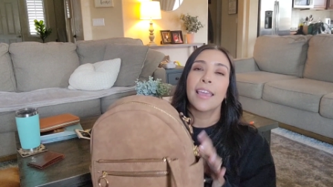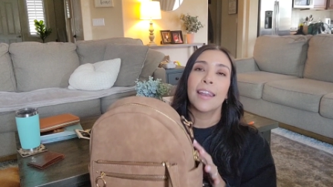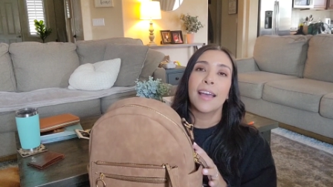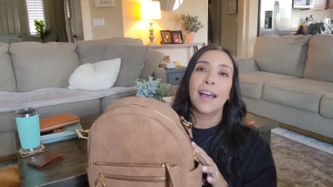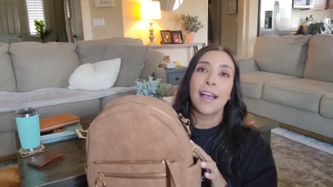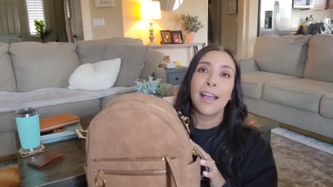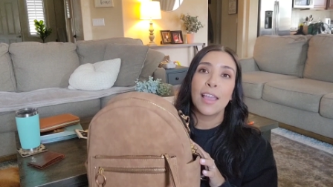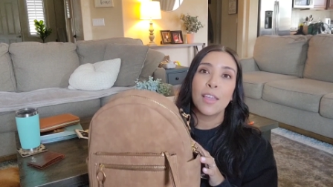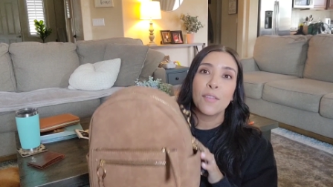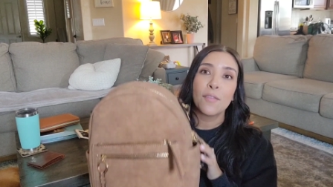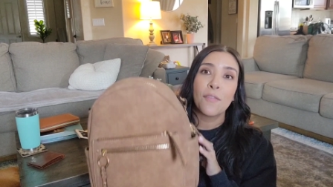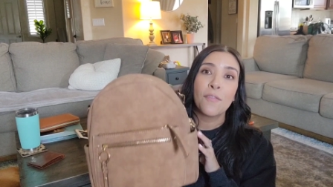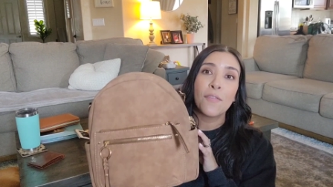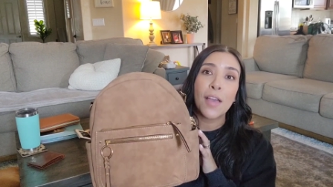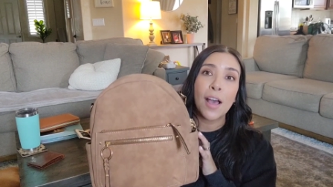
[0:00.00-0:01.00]
and I
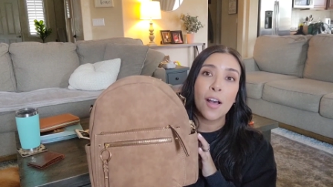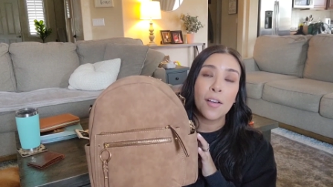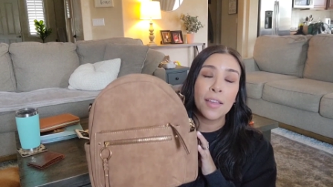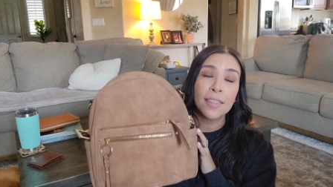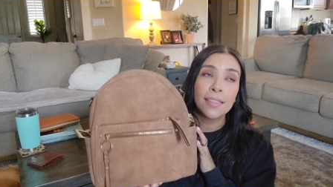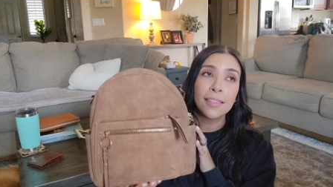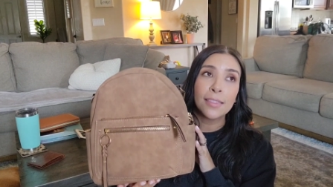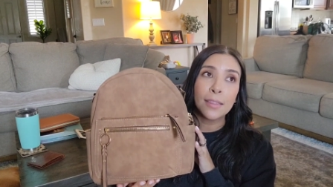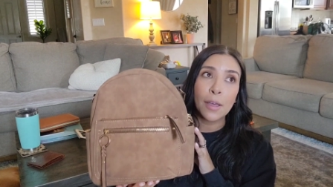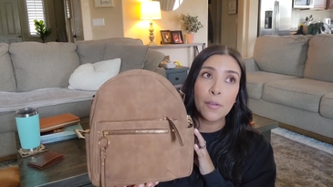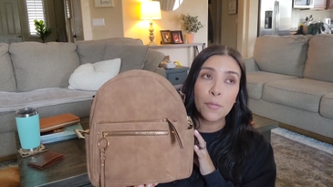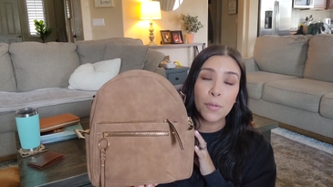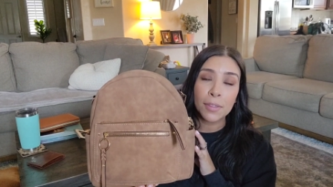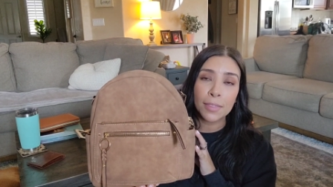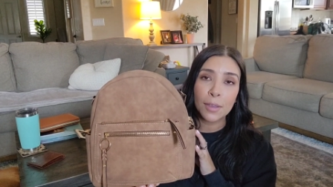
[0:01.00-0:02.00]
fell in
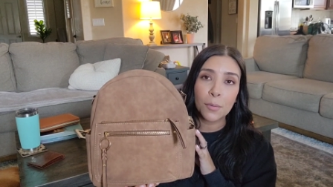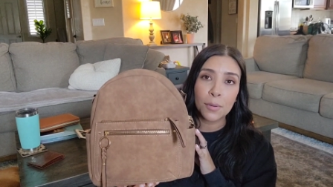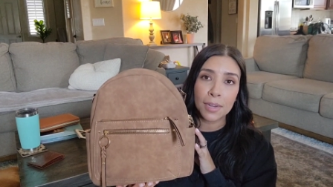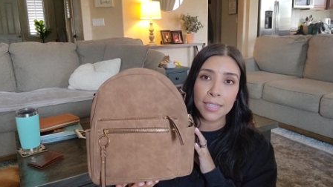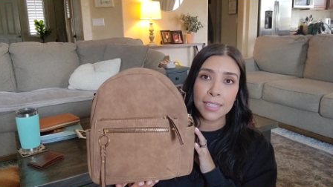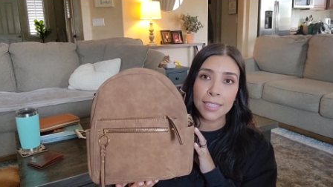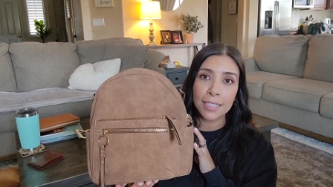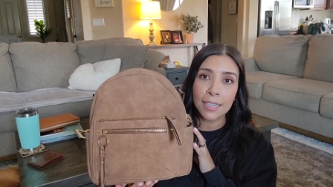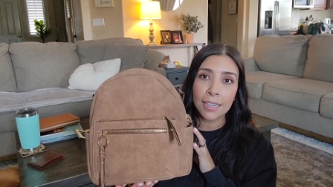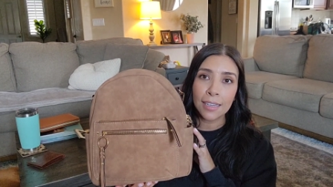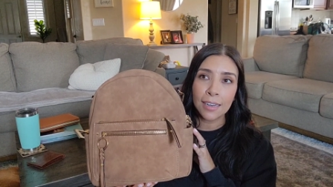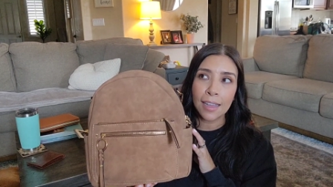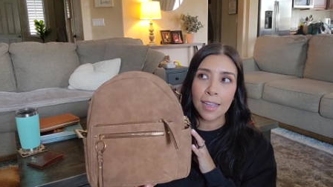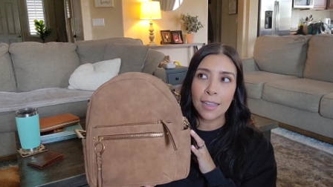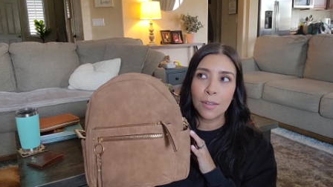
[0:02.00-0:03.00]
love with it when I seen
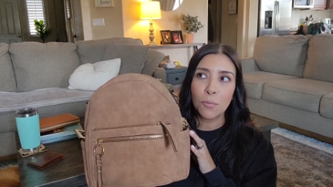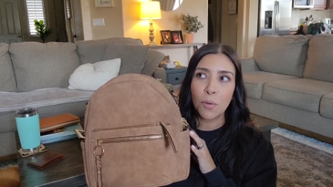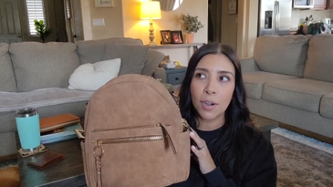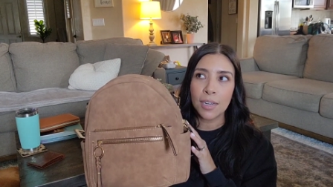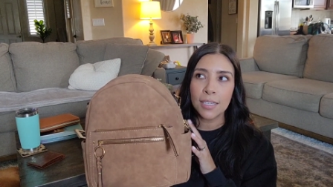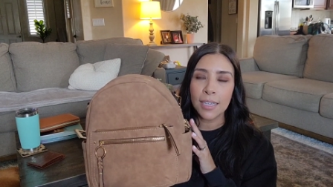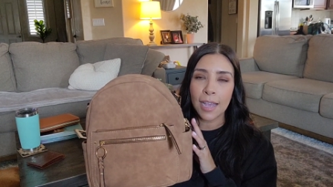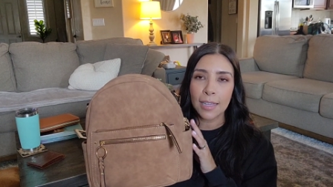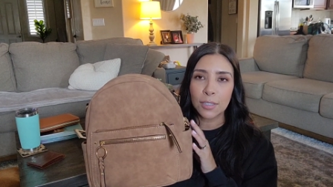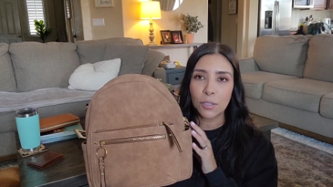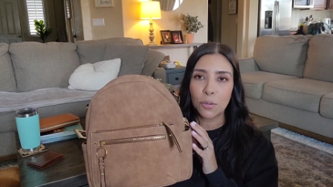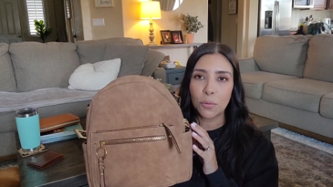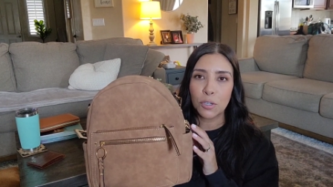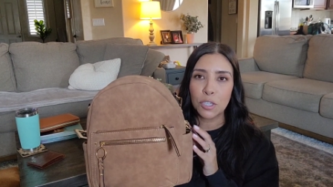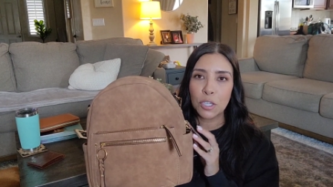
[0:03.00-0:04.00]
it. I wanted to
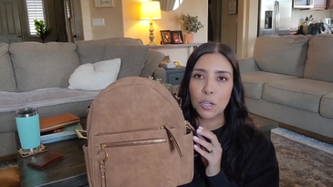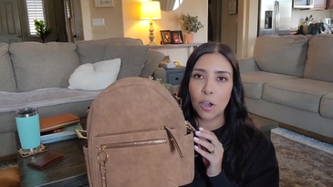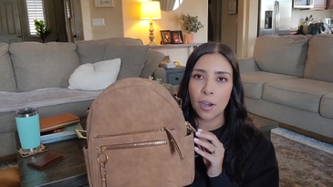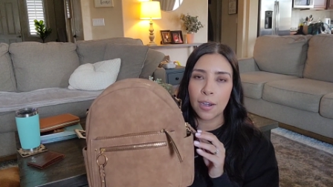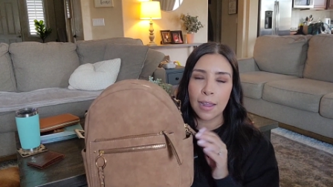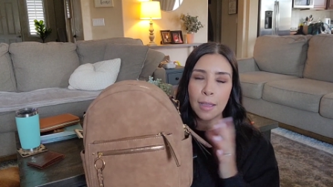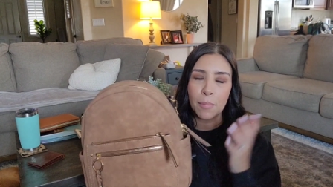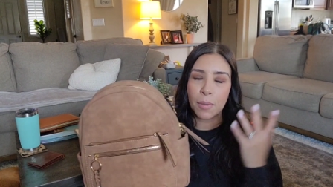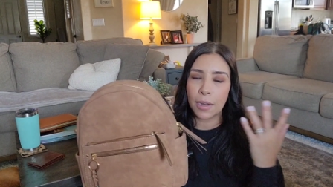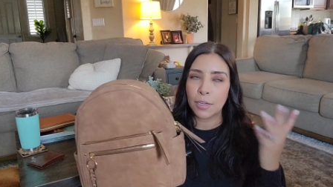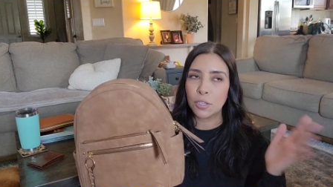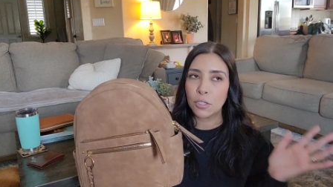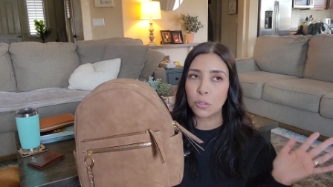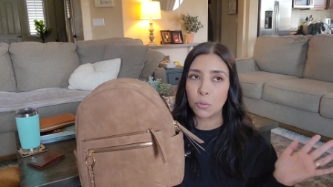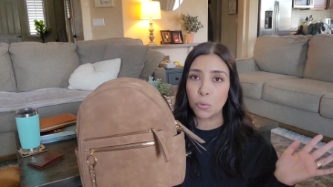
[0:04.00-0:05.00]
ask her where she got it at but
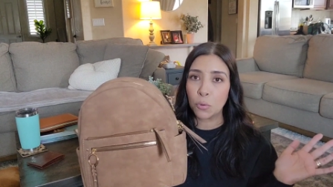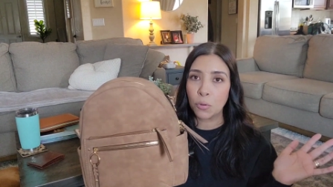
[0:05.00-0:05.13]
I just